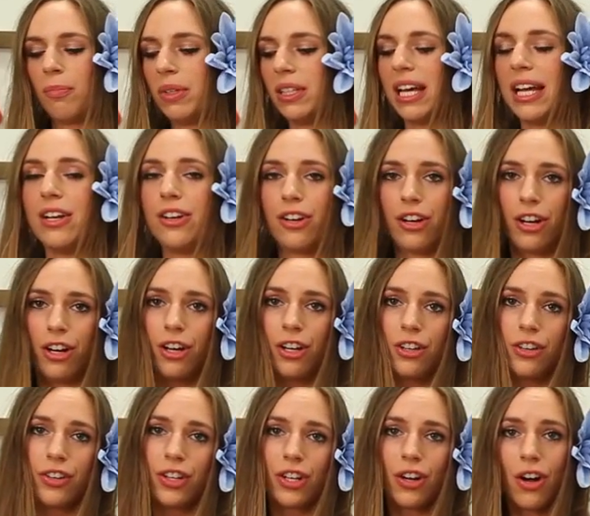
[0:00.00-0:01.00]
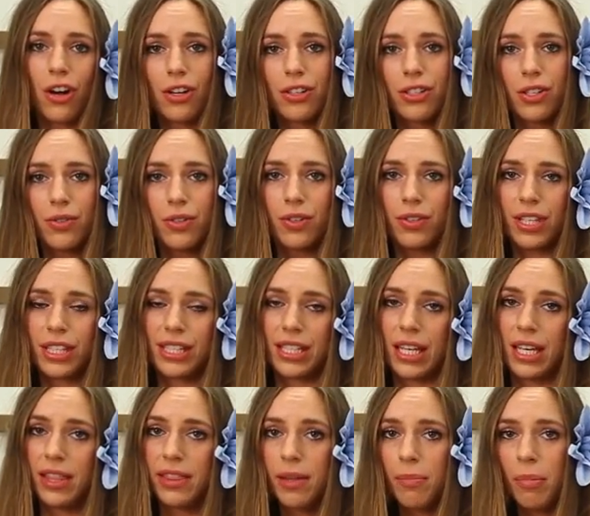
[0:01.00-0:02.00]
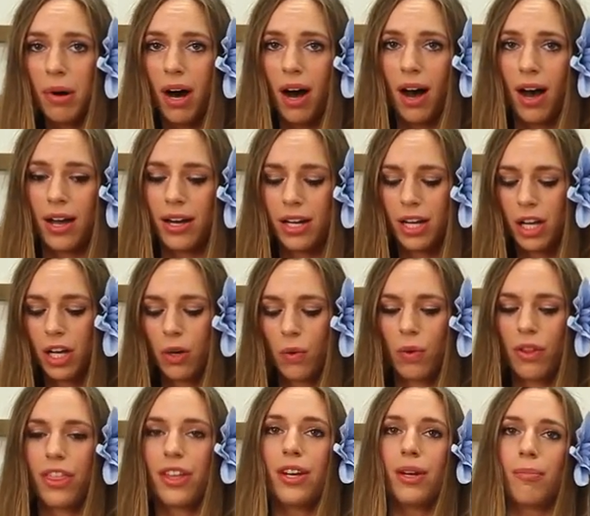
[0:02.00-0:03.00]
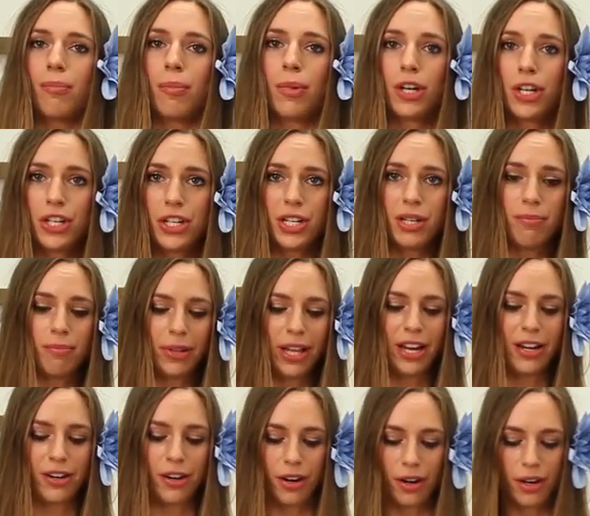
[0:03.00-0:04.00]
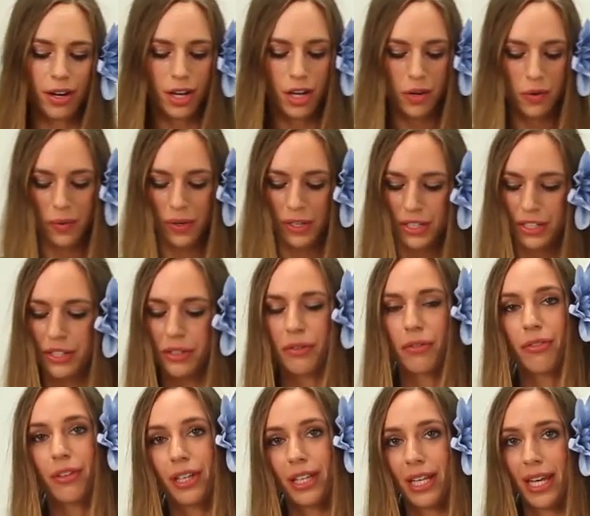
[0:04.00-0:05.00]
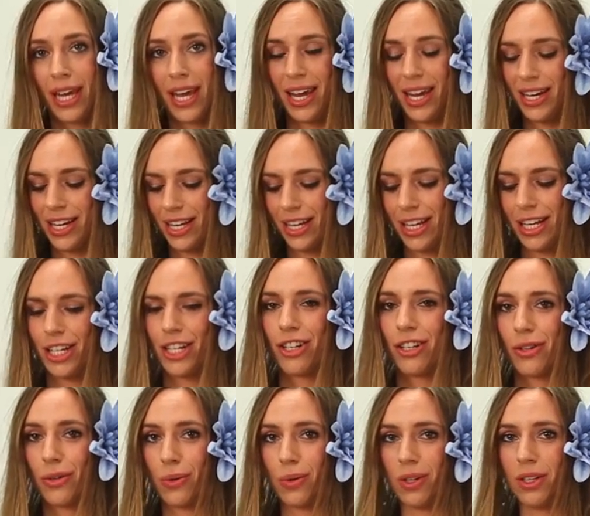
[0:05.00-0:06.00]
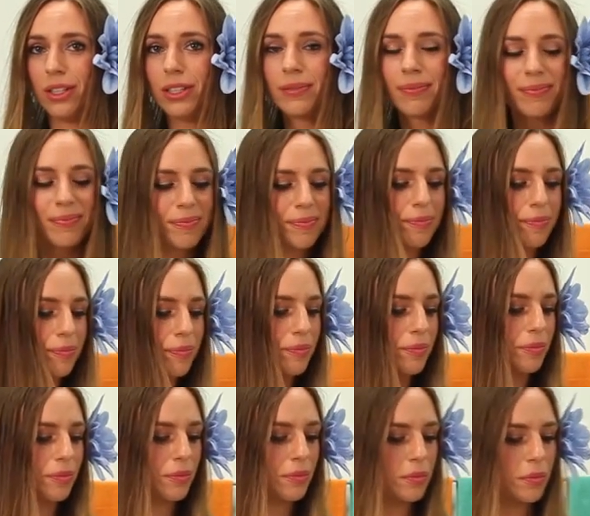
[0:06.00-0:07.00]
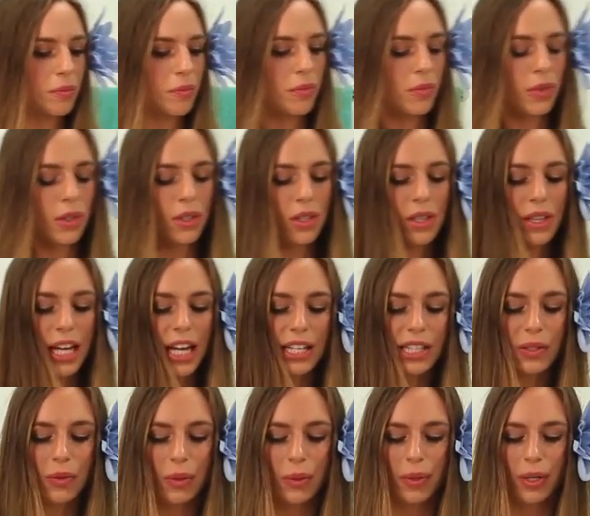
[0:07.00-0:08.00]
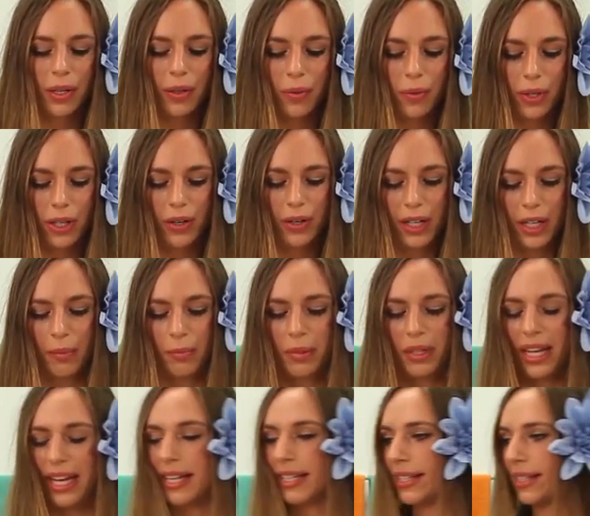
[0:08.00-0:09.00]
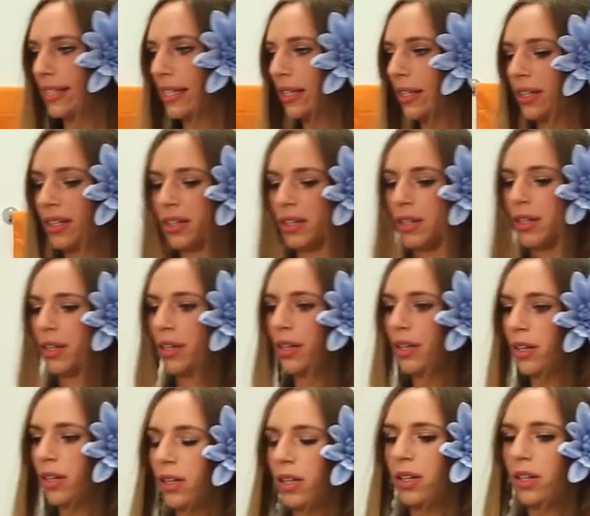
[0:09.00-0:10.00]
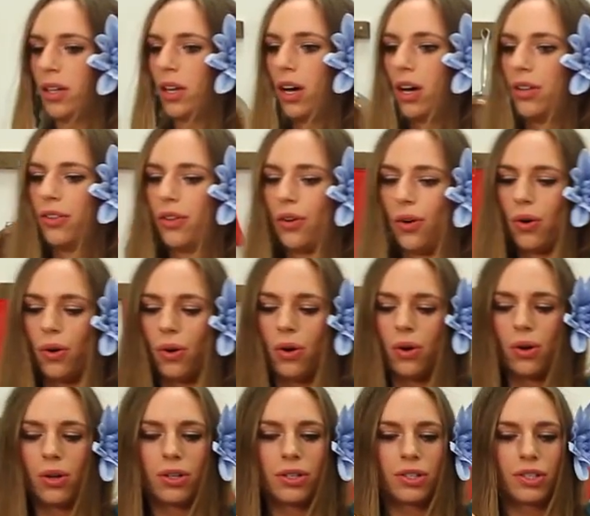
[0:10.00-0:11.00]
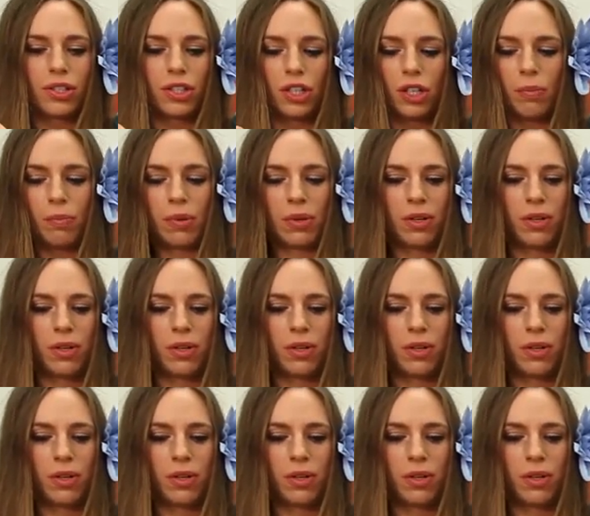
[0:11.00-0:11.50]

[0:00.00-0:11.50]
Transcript: blender. You can also do this in the pot with an immersion blender, which is a really handy kitchen tool. That's where we're going to place the whole soup,